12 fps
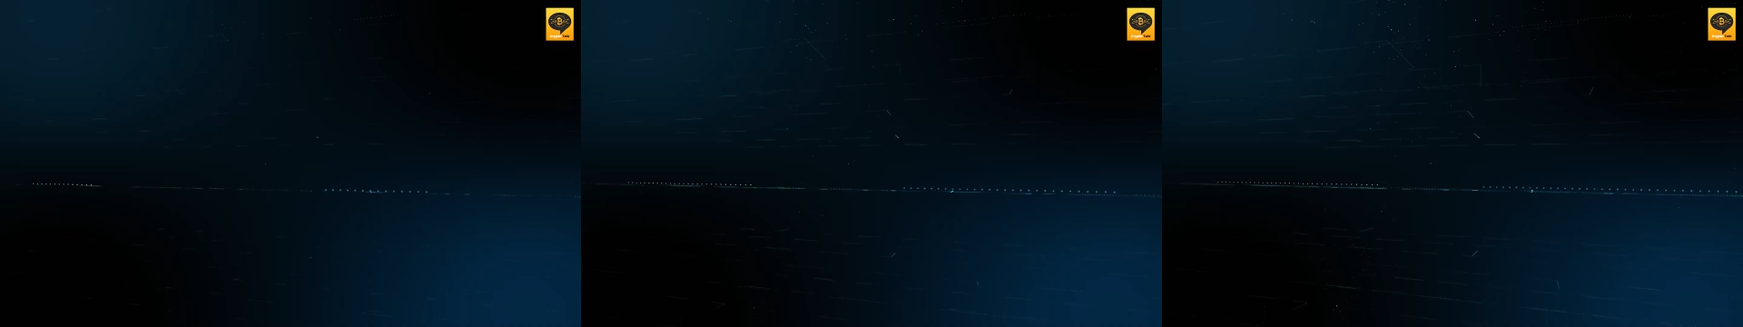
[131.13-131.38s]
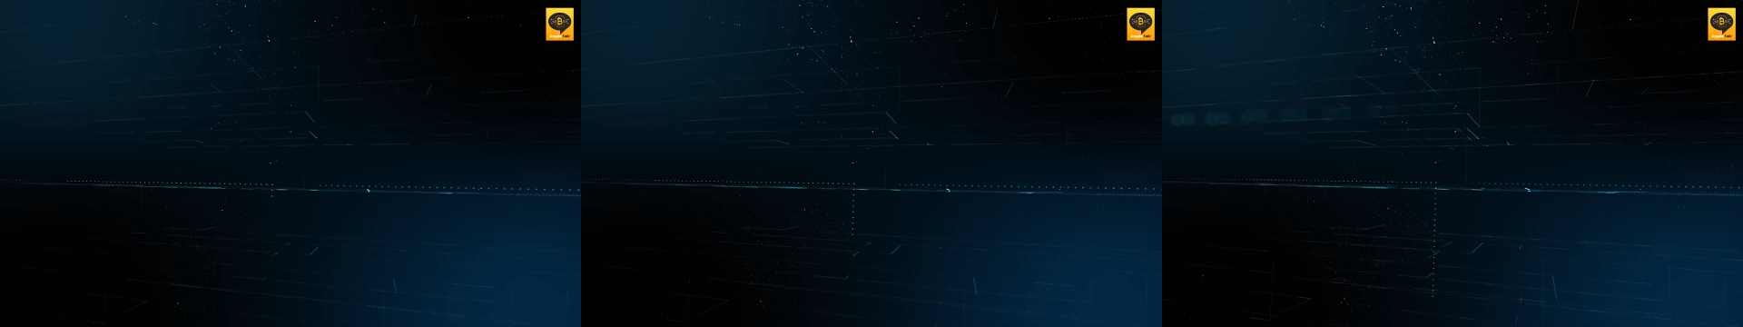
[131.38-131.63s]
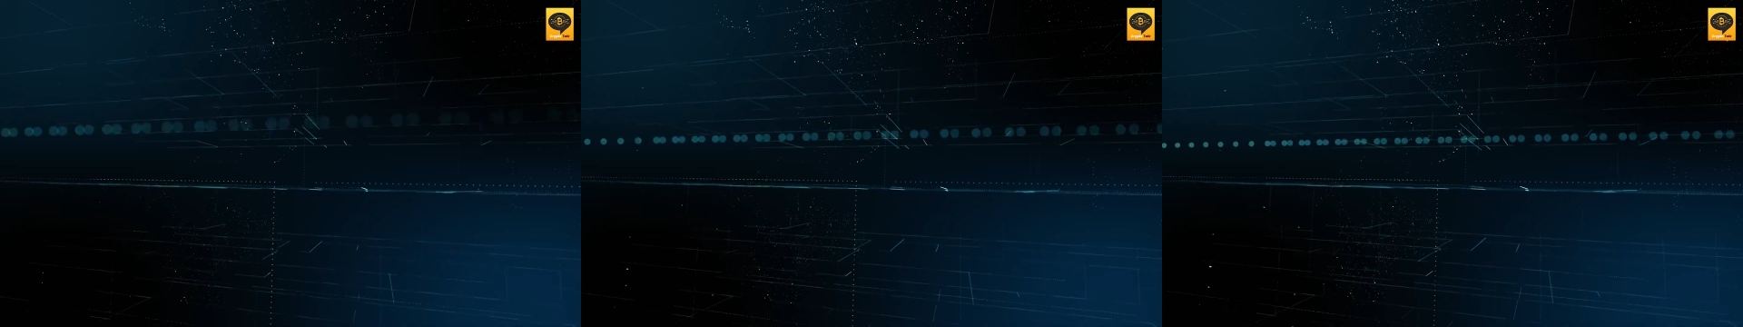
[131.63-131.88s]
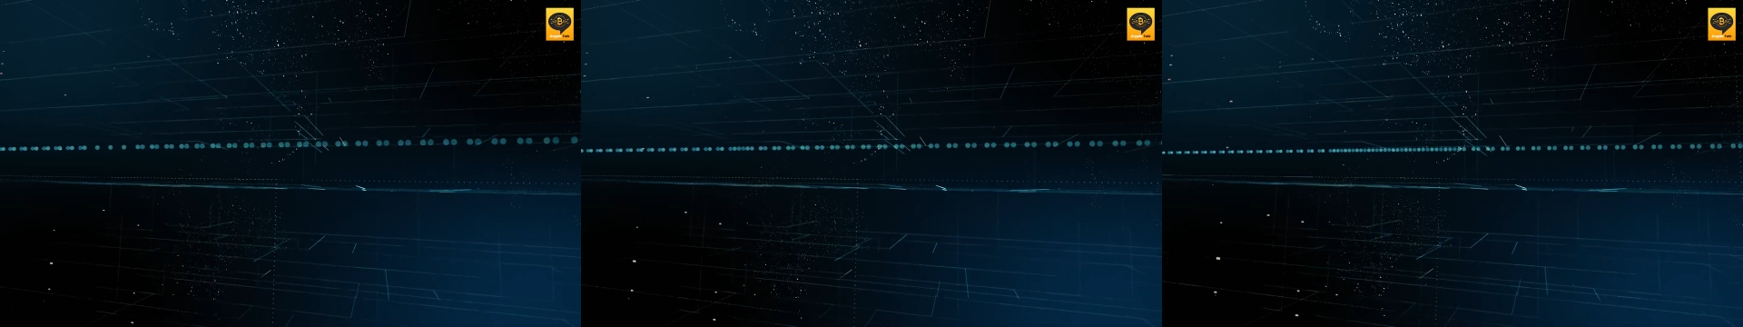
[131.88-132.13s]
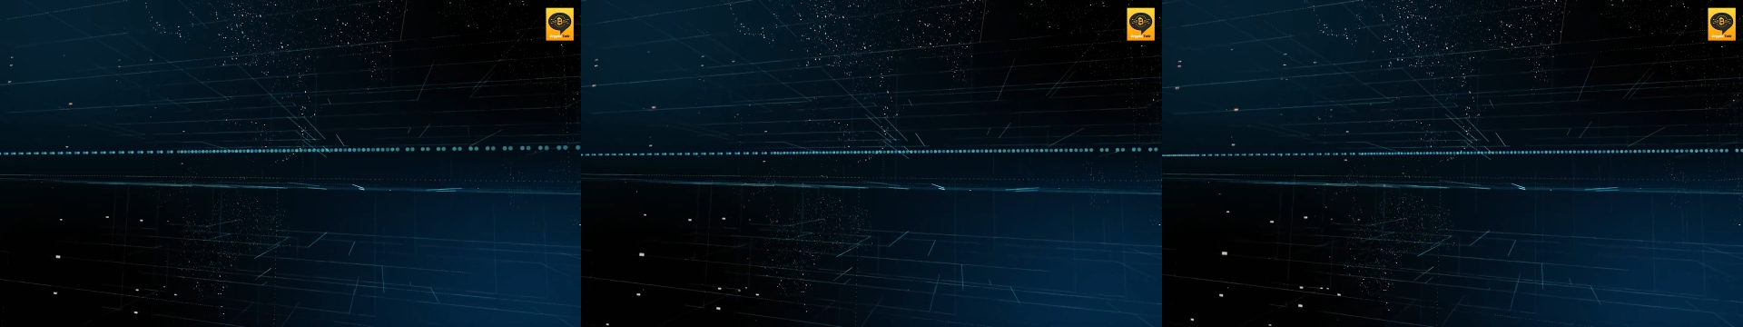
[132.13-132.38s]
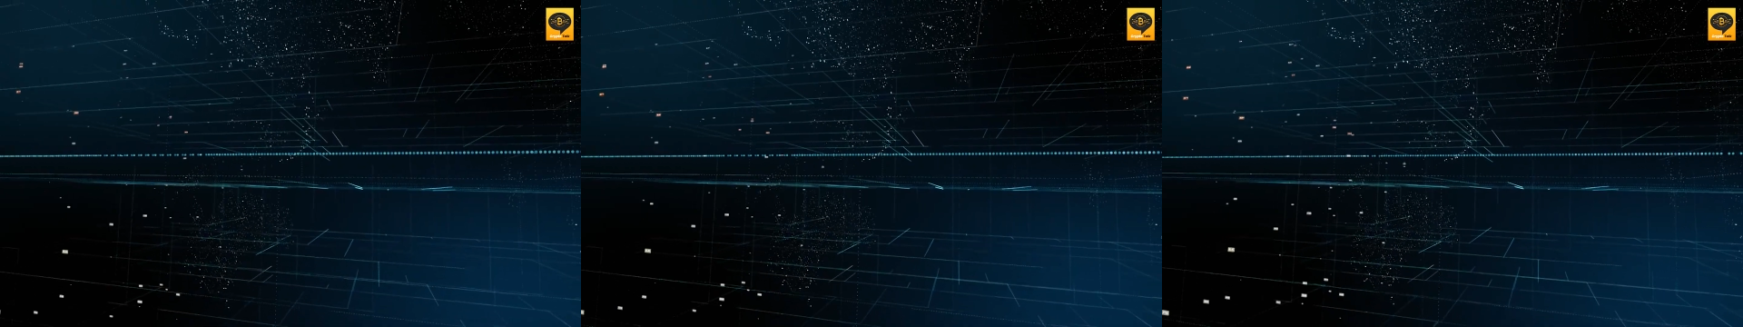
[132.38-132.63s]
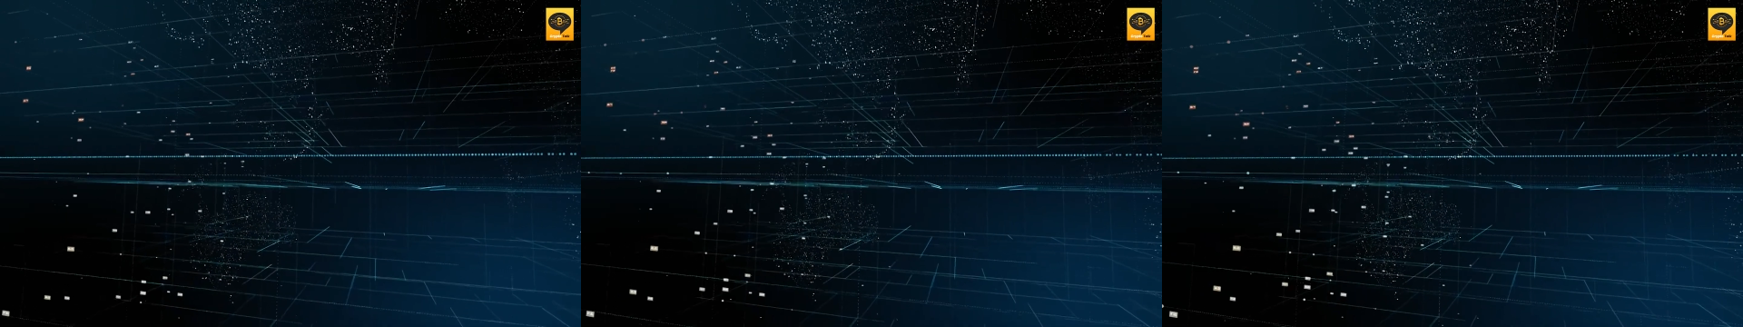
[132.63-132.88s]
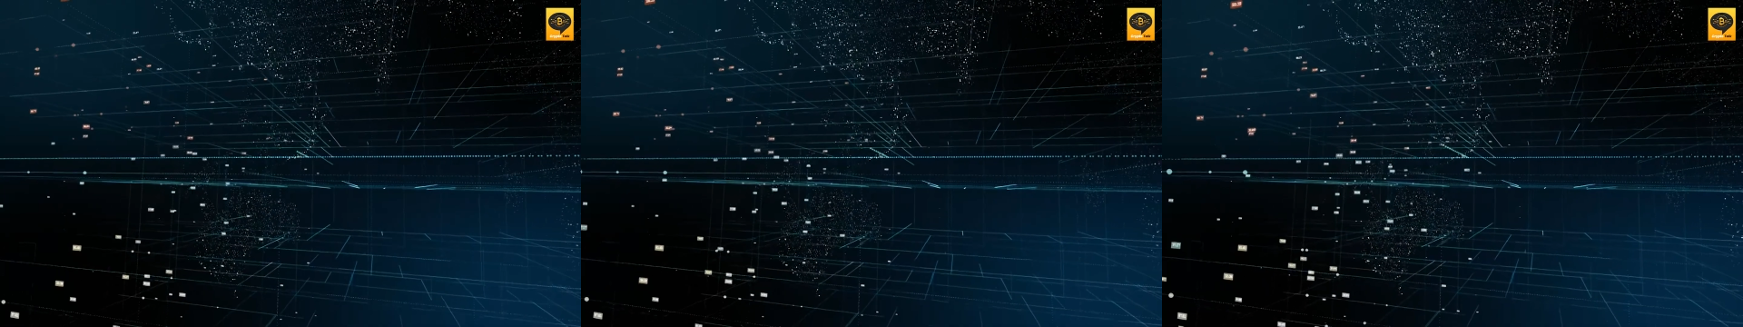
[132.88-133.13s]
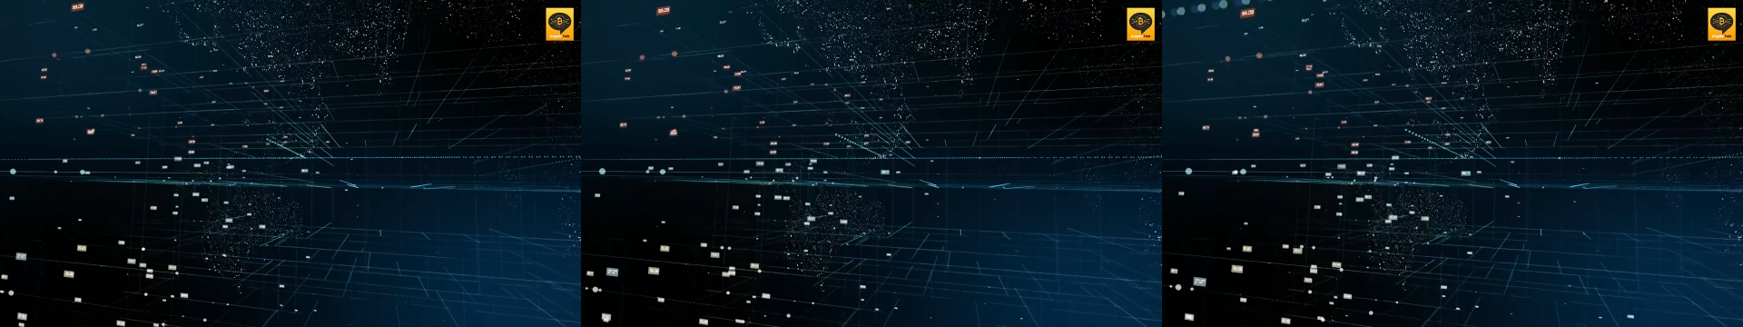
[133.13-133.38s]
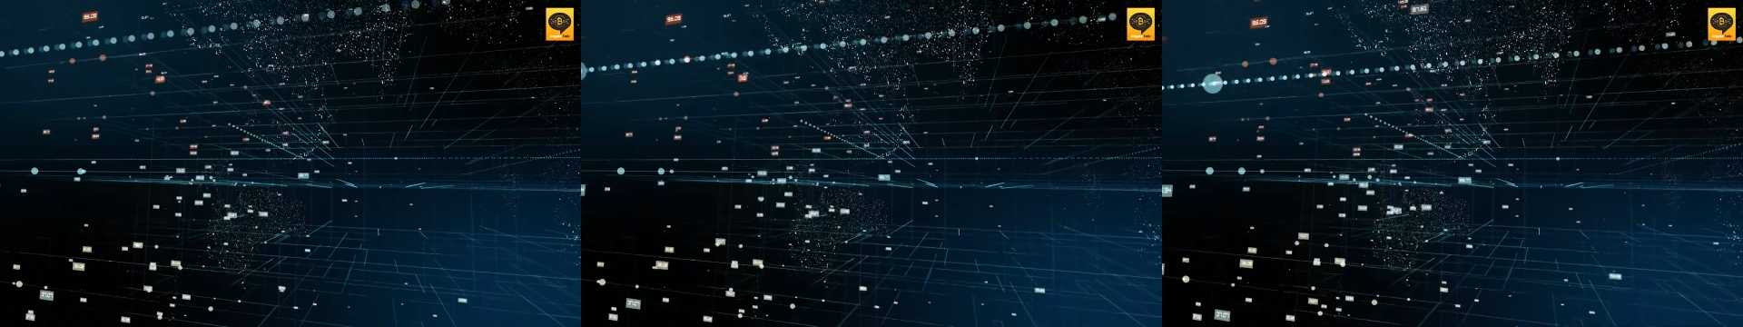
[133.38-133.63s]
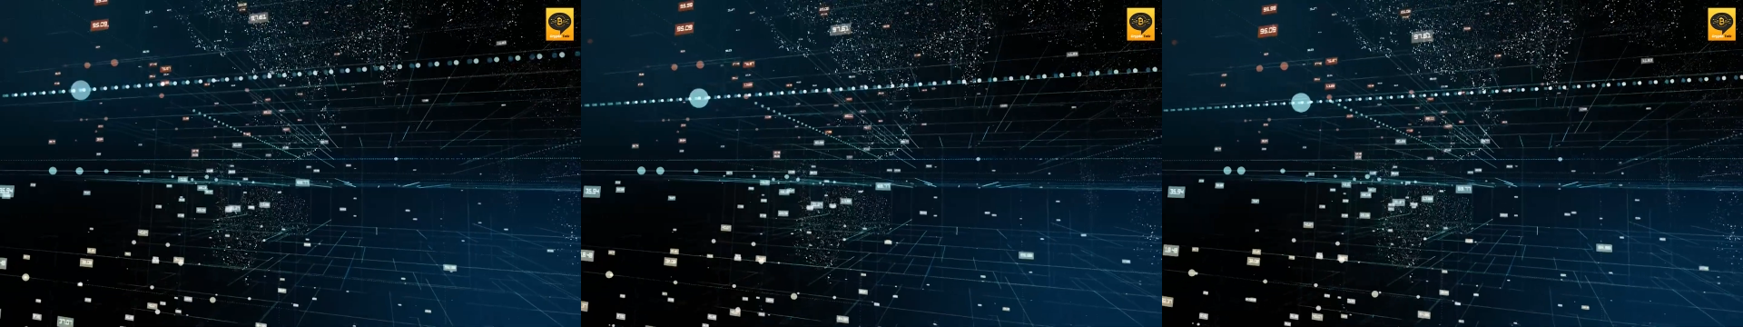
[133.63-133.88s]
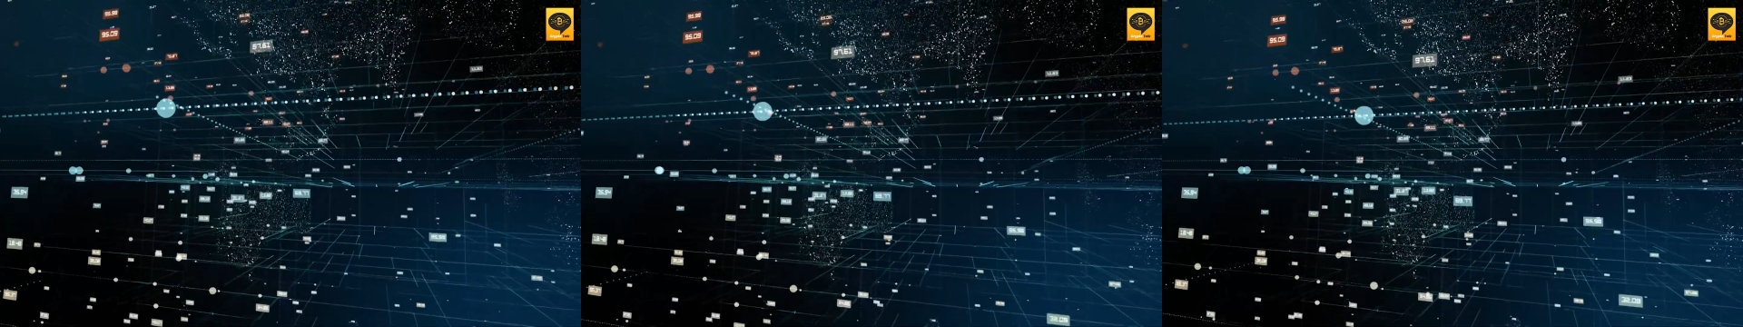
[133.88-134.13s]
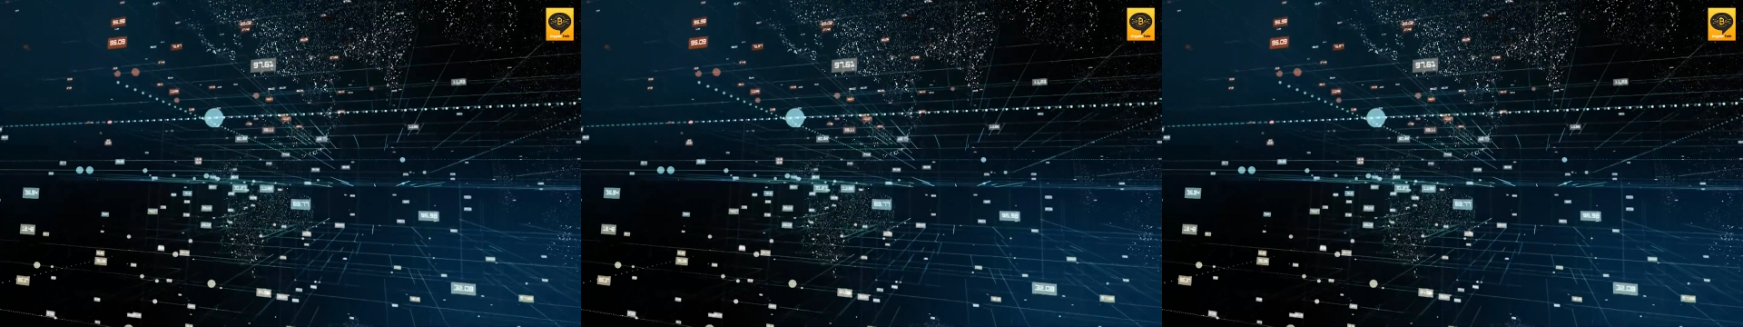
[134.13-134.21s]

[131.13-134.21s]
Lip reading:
No face is visible, so there are no lips to read.